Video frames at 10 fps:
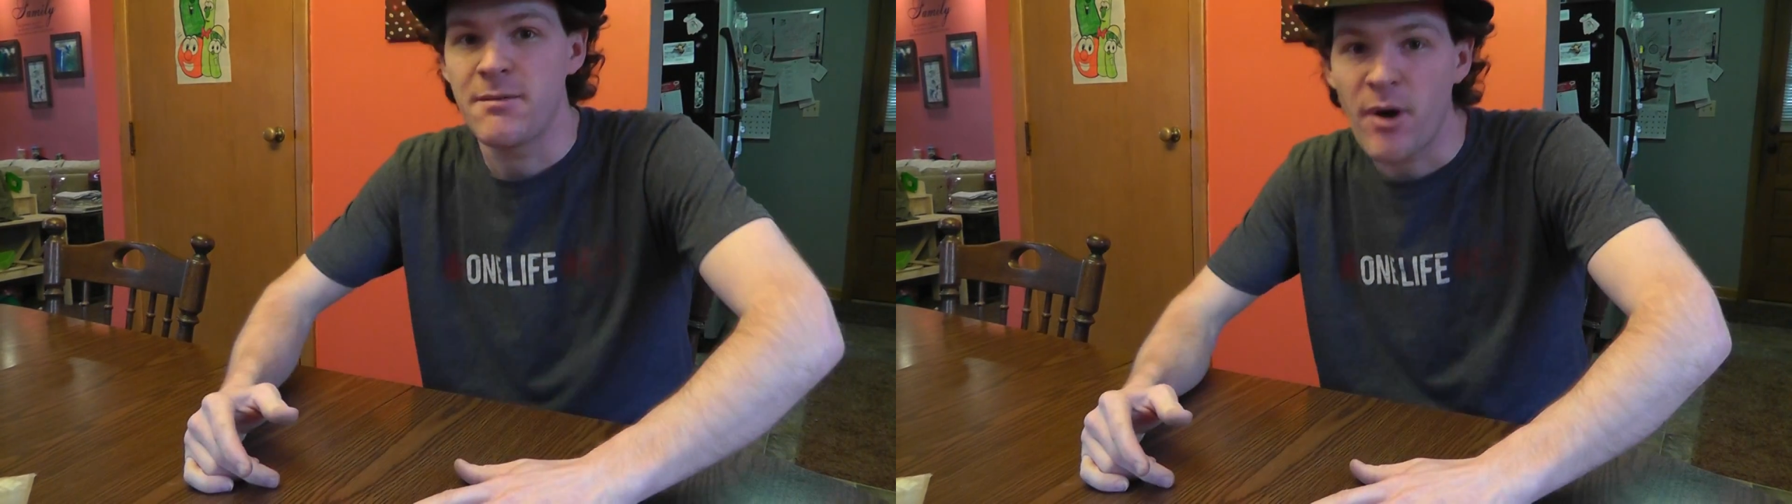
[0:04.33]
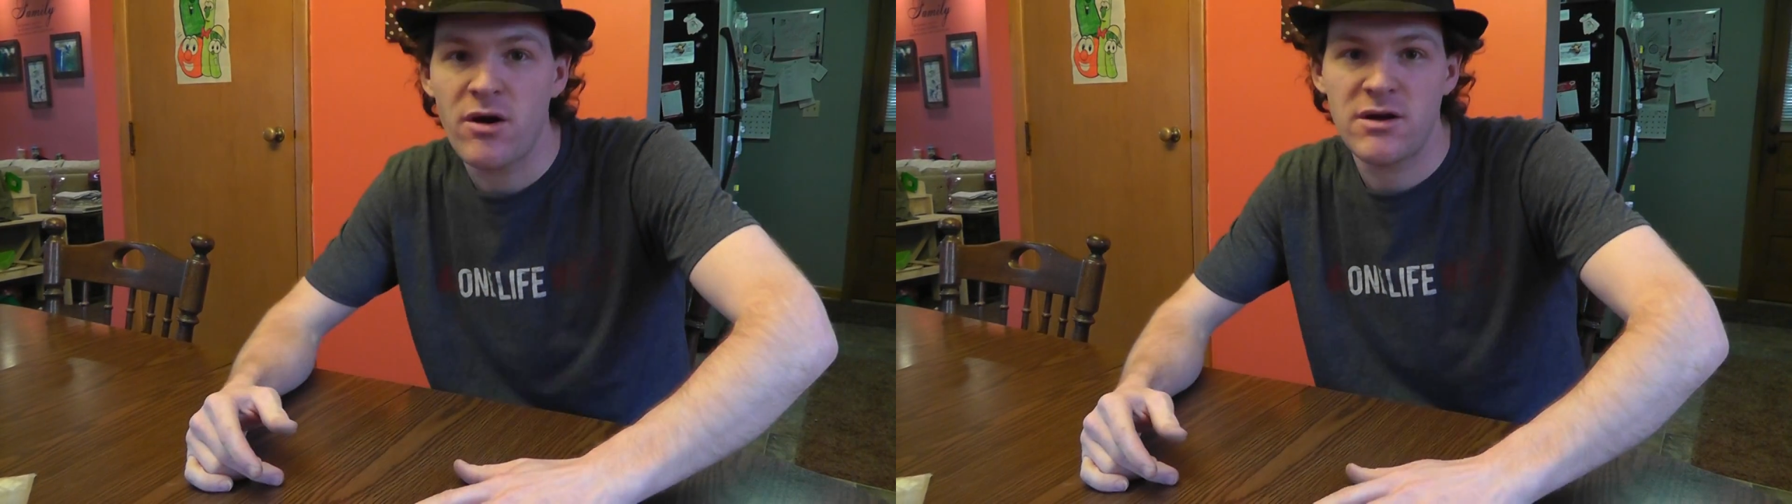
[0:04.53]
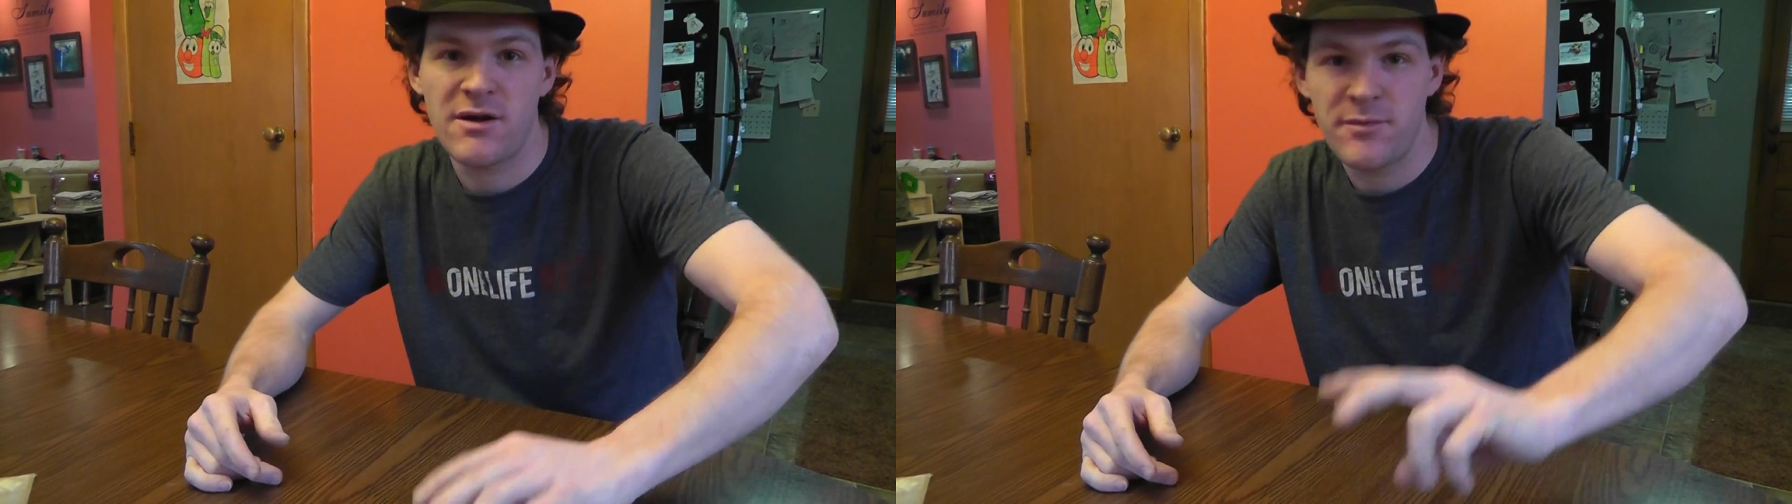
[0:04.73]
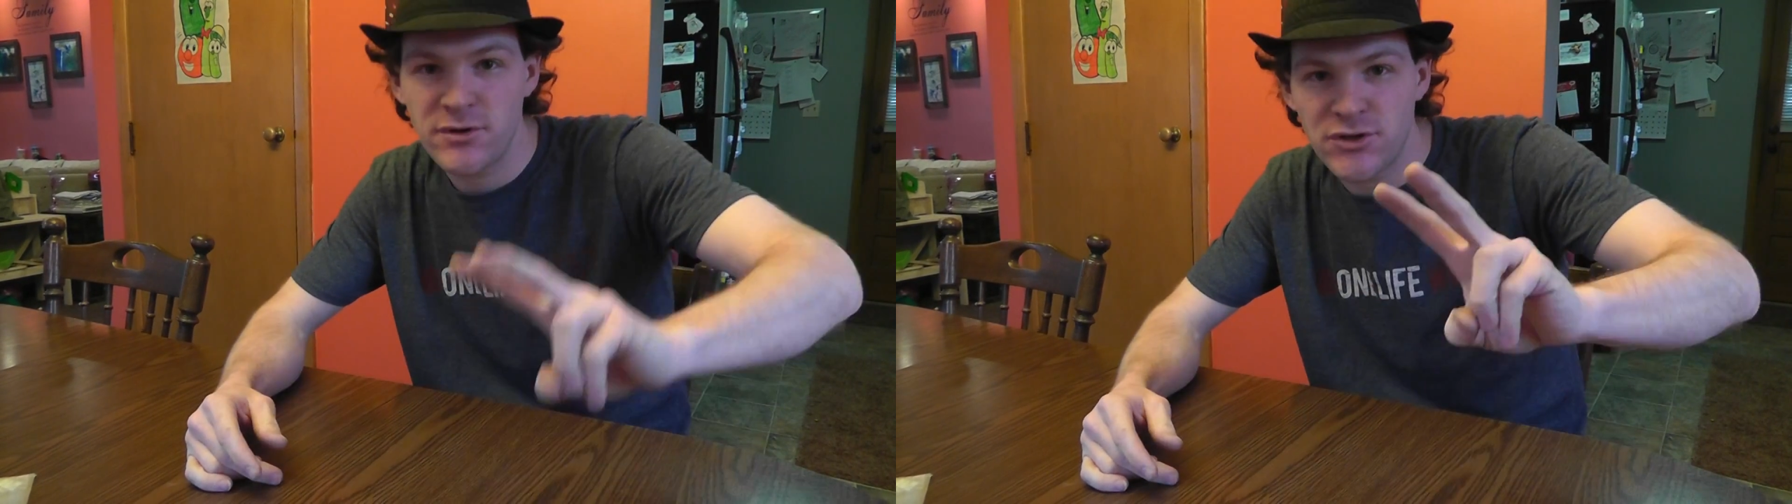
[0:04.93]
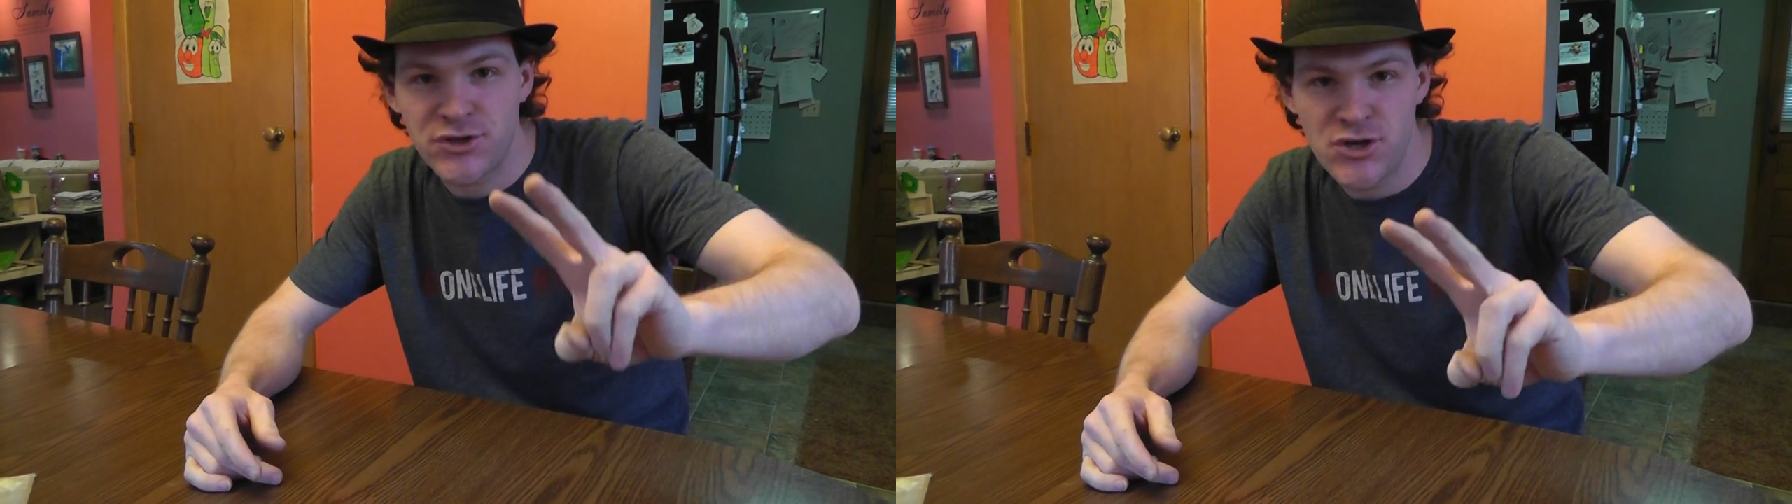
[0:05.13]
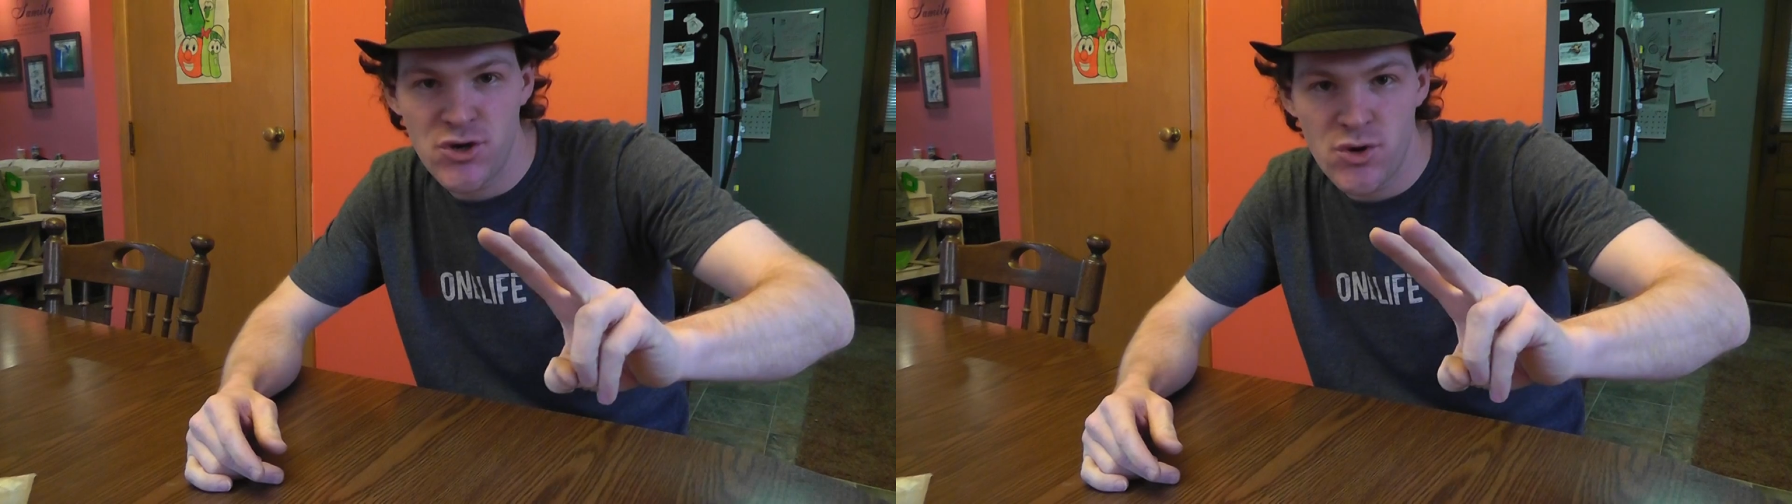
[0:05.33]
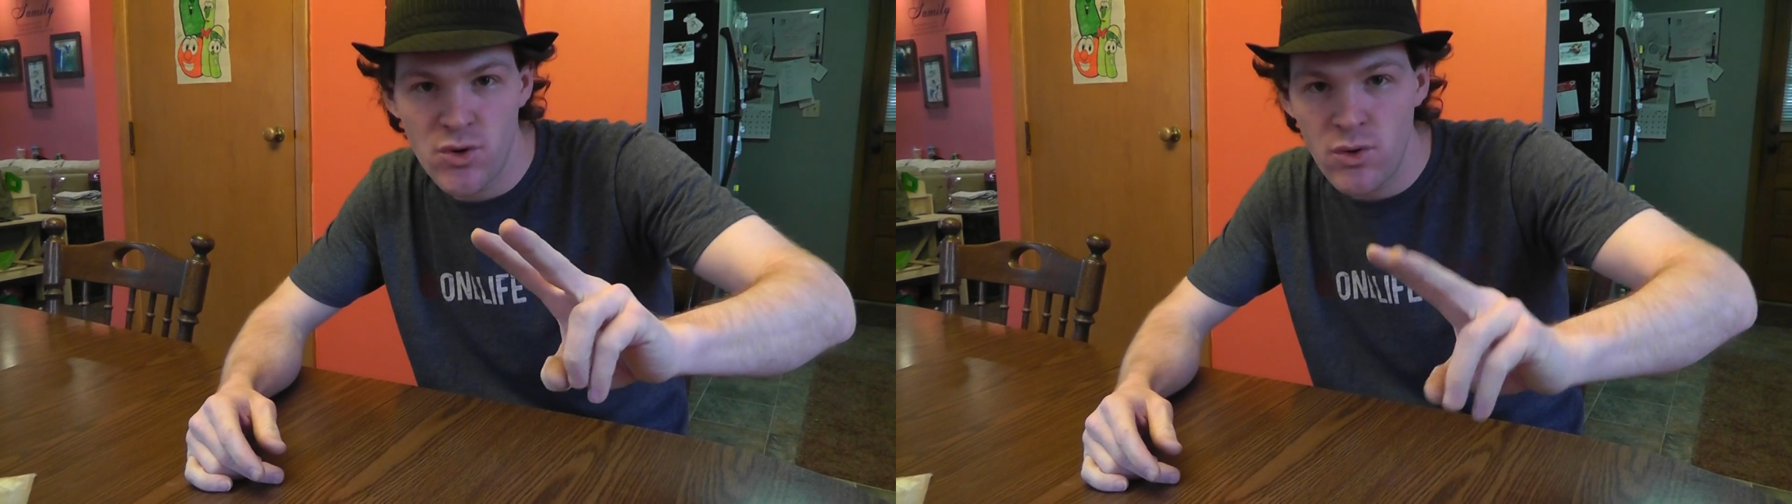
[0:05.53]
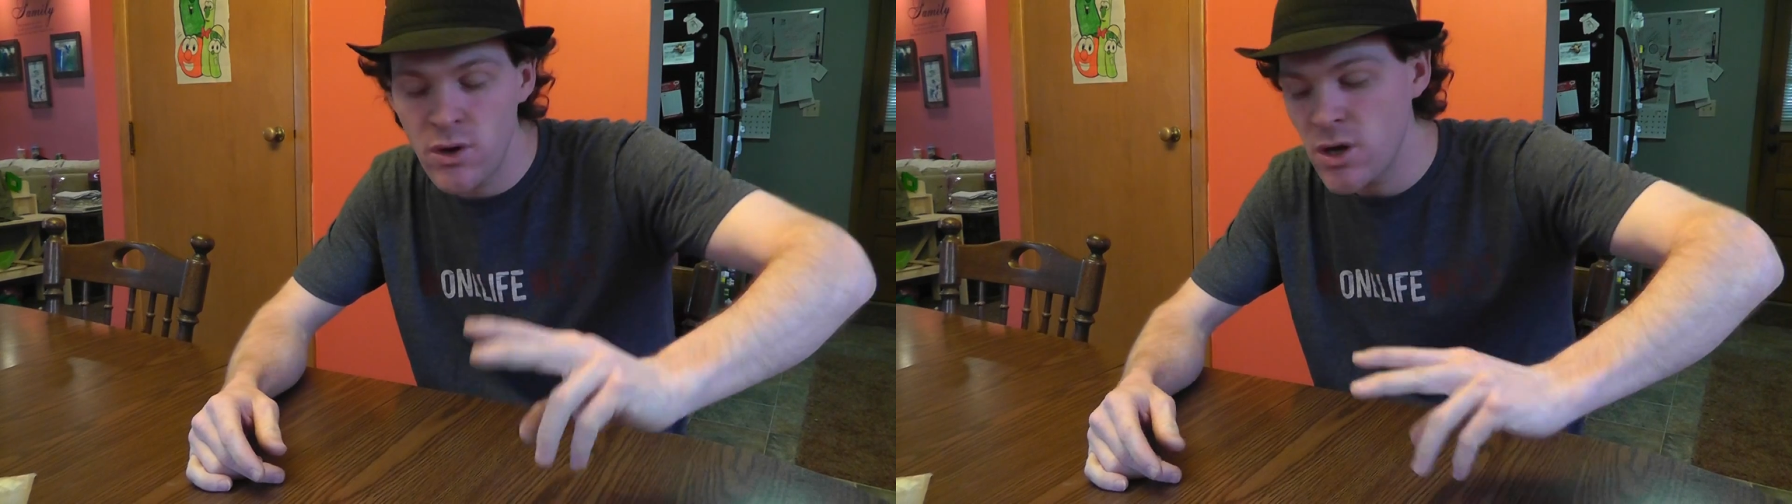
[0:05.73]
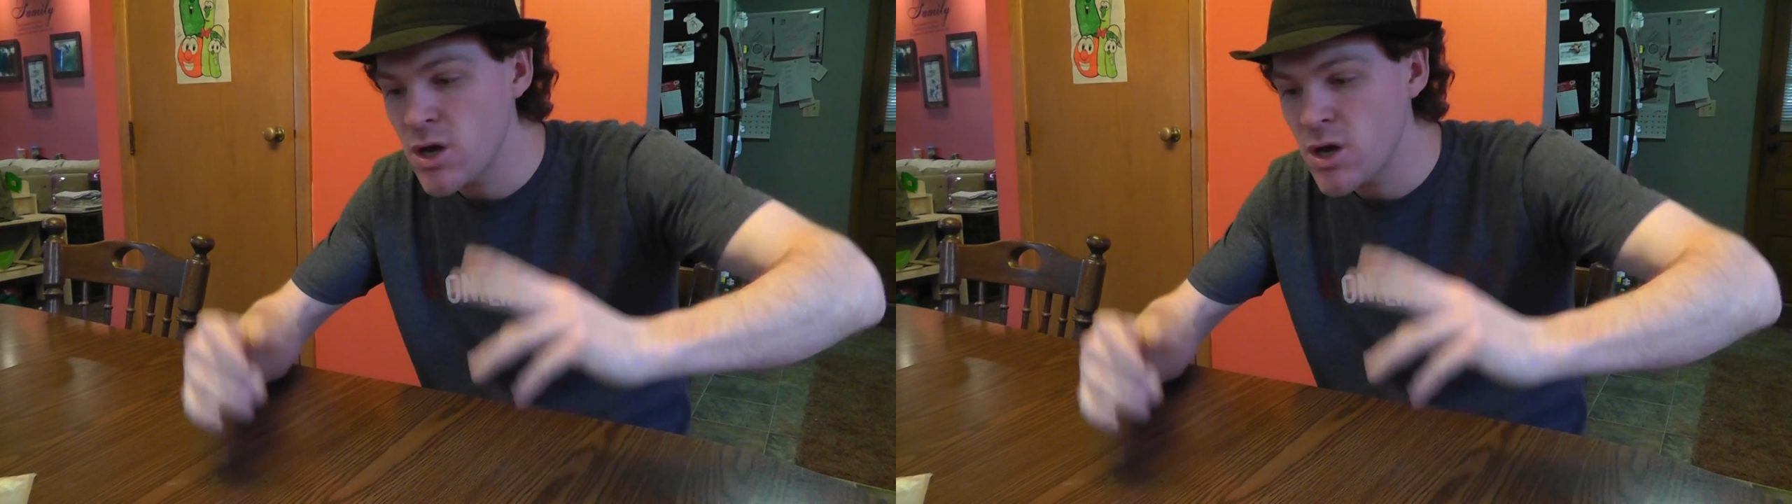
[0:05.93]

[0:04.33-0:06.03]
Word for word: part number two,